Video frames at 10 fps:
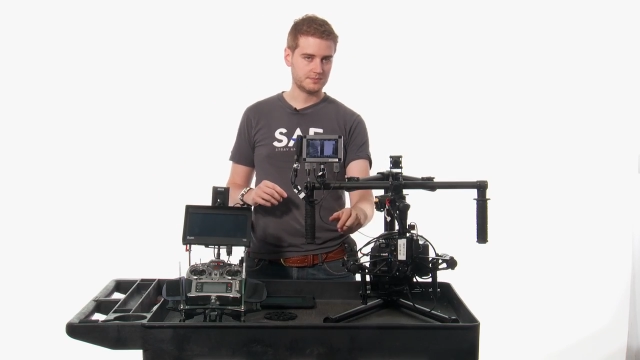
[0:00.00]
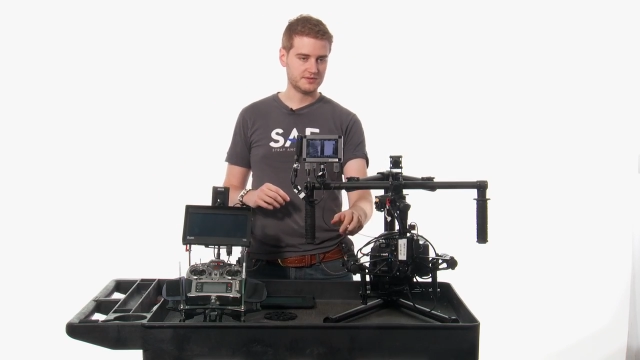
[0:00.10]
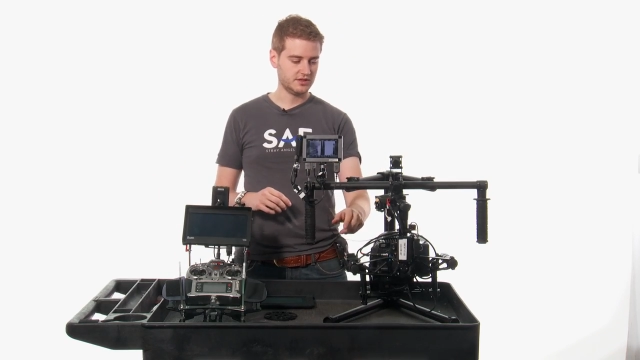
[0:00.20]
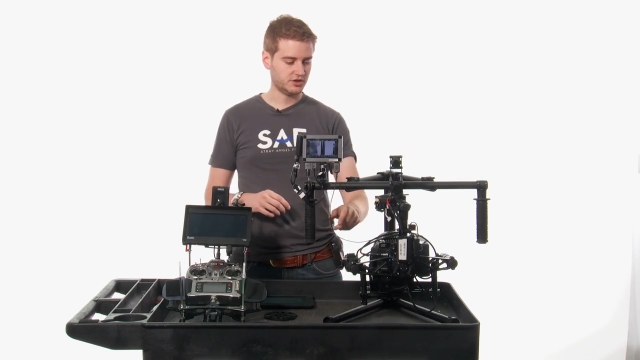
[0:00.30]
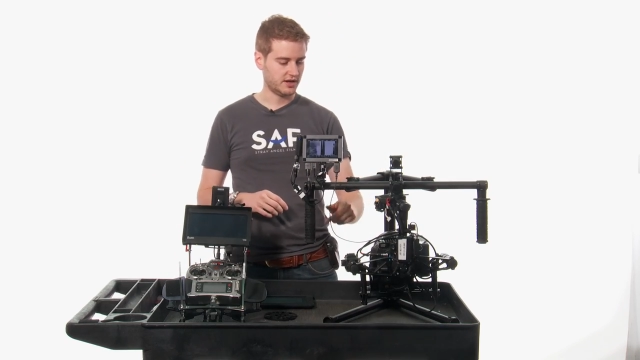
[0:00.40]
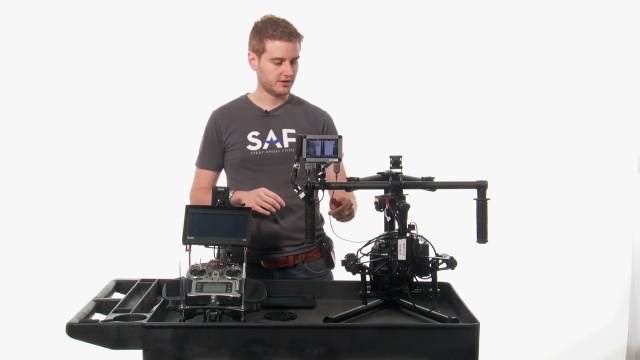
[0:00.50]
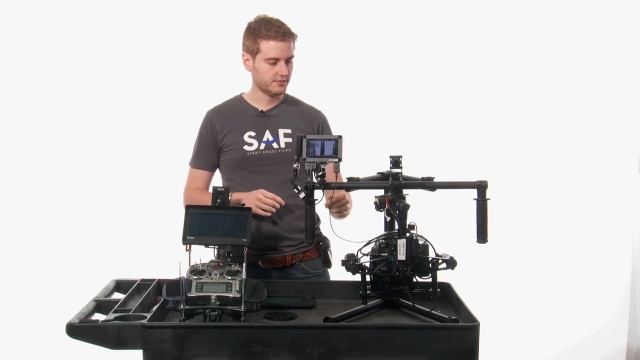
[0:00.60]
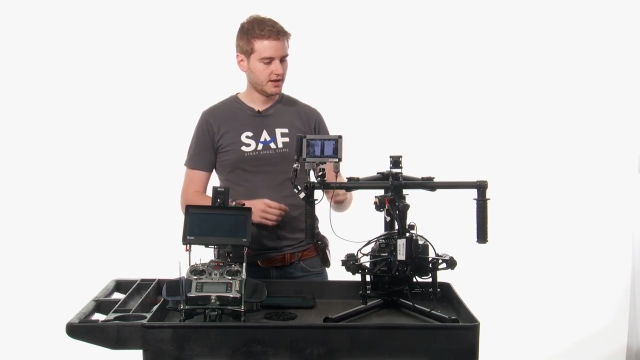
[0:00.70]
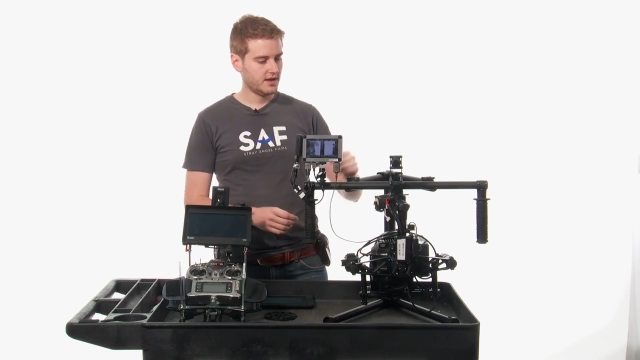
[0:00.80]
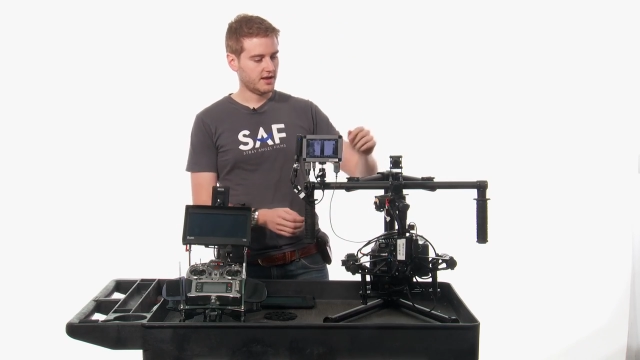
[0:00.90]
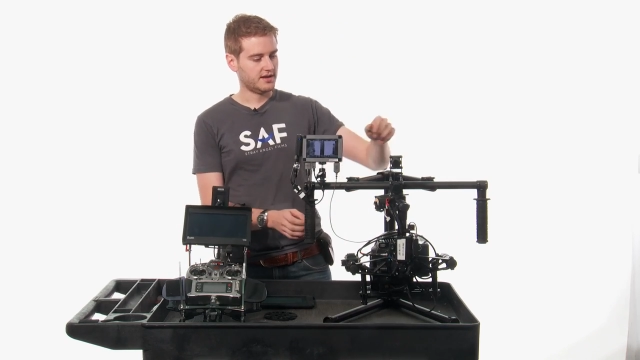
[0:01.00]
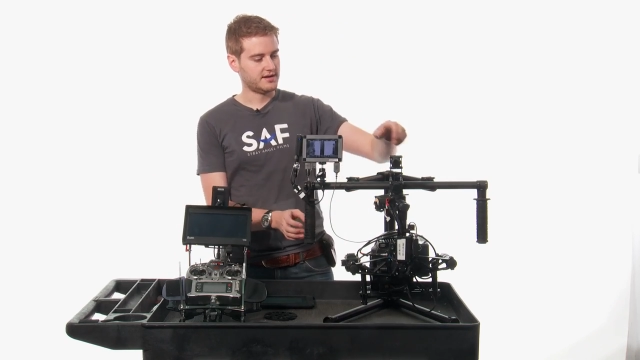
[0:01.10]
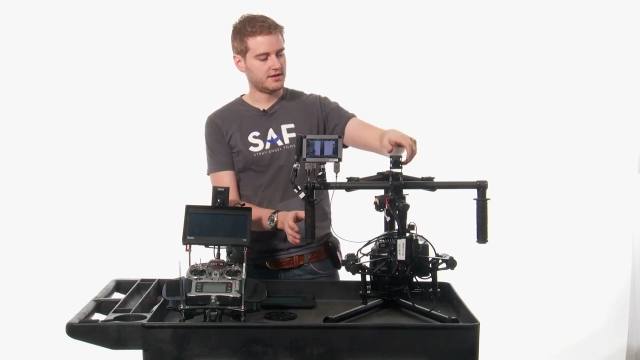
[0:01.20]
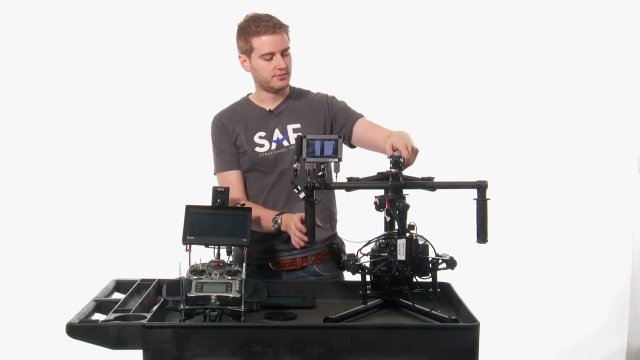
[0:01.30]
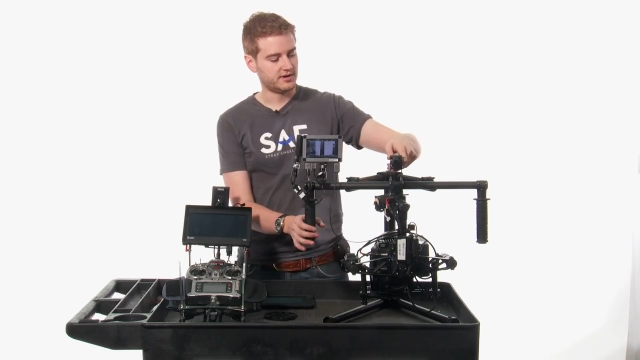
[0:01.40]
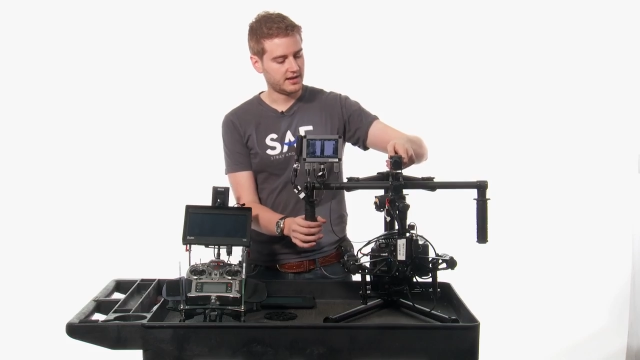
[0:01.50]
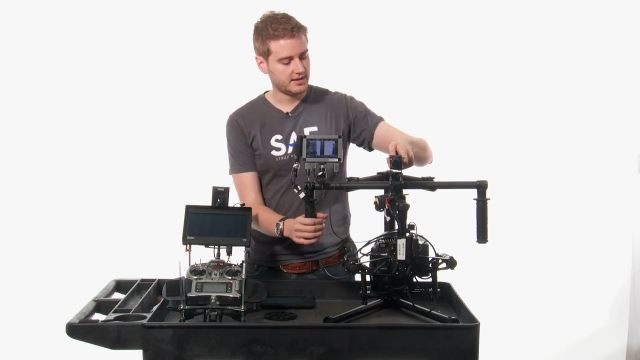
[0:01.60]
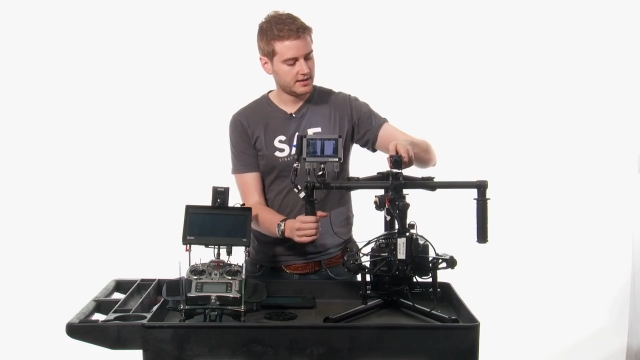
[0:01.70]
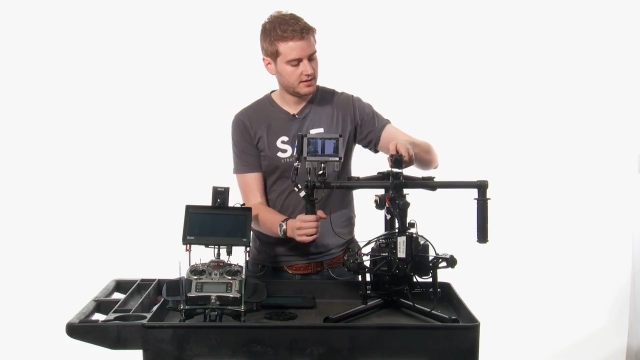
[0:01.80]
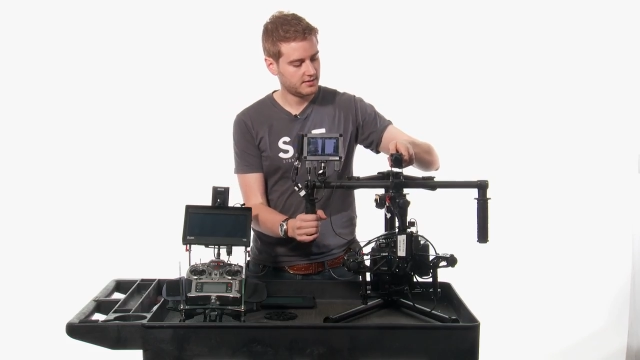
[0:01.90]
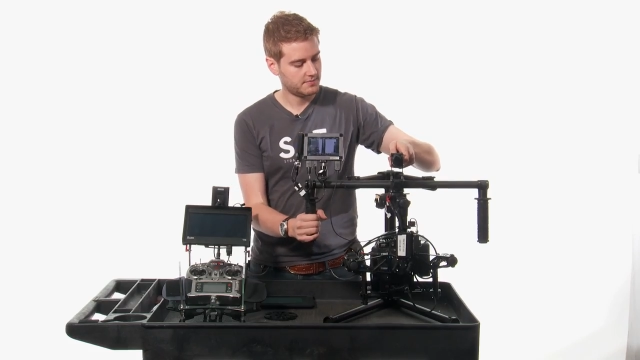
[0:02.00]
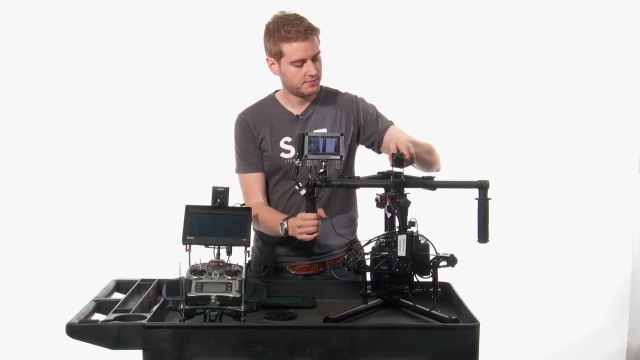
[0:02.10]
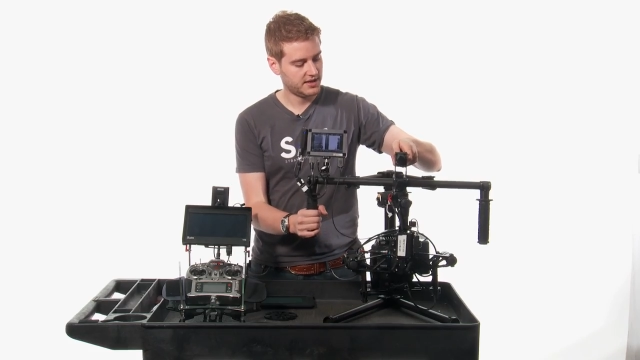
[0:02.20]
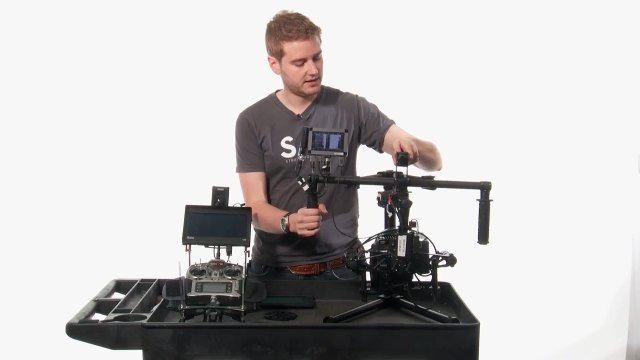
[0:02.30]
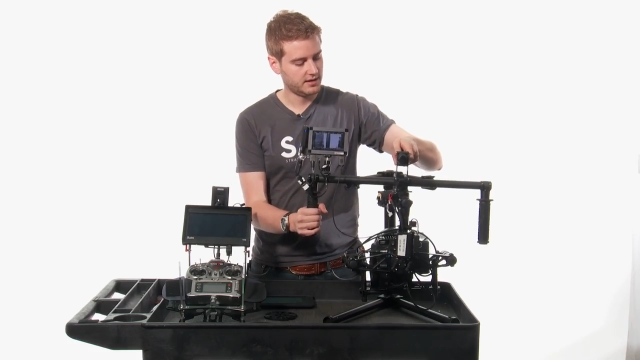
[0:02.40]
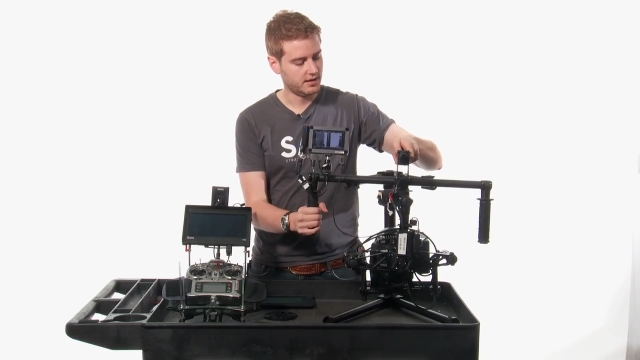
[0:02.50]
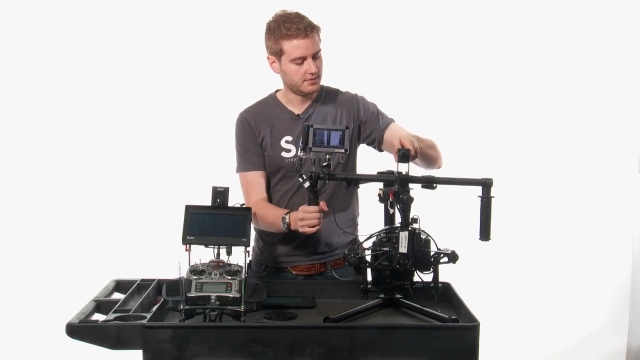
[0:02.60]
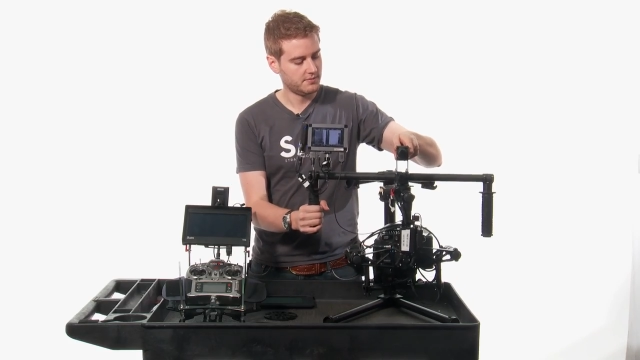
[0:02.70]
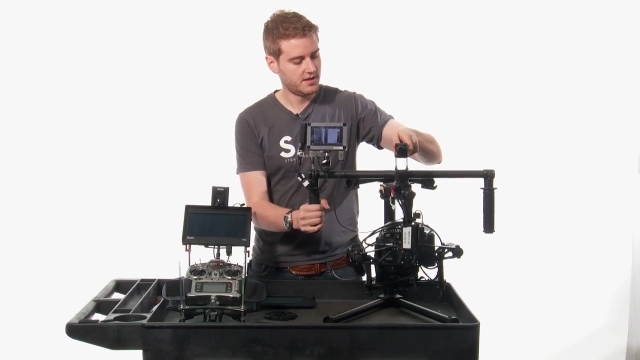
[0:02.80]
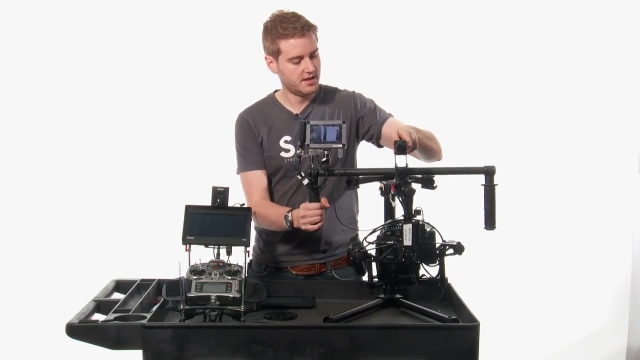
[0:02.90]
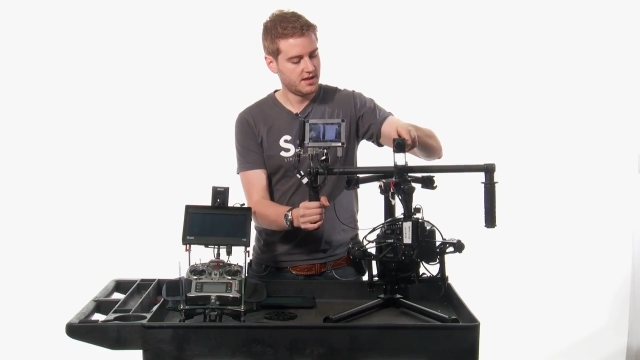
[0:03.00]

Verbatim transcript: position out. And now when I pick it up,